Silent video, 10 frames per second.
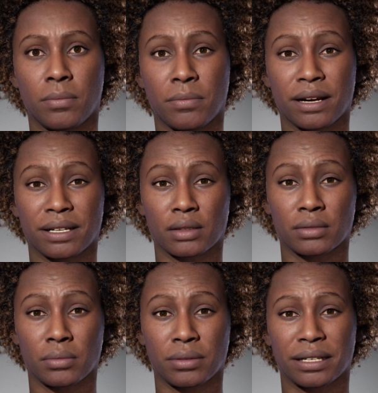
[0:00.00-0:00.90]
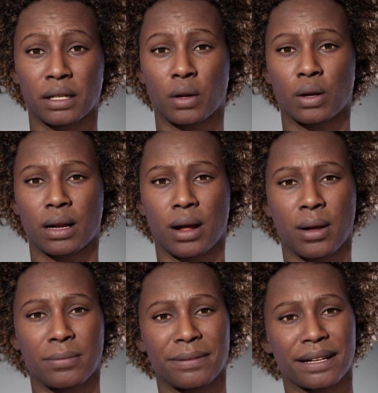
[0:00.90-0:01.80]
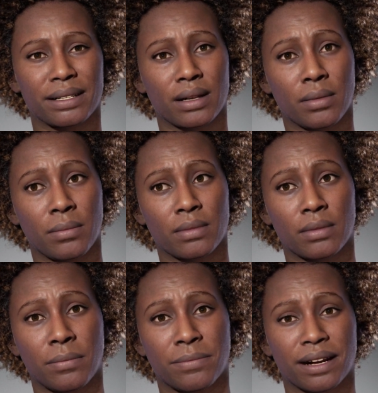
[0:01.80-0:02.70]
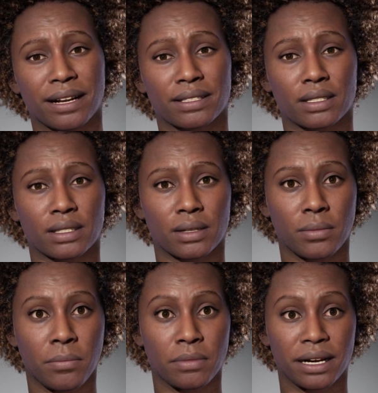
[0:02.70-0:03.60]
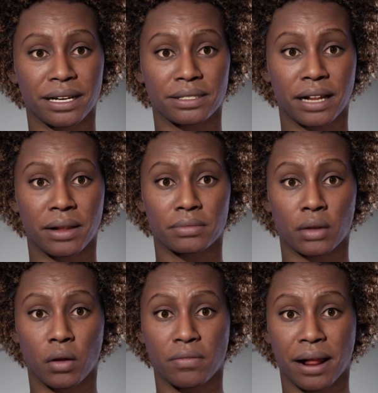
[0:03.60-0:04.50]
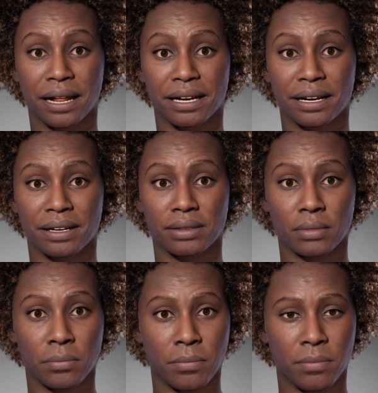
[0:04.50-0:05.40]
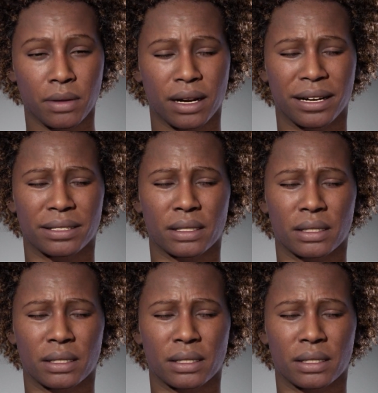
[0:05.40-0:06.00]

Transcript: Please, please don't hurt me! Please, please! I'm so afraid! Please!"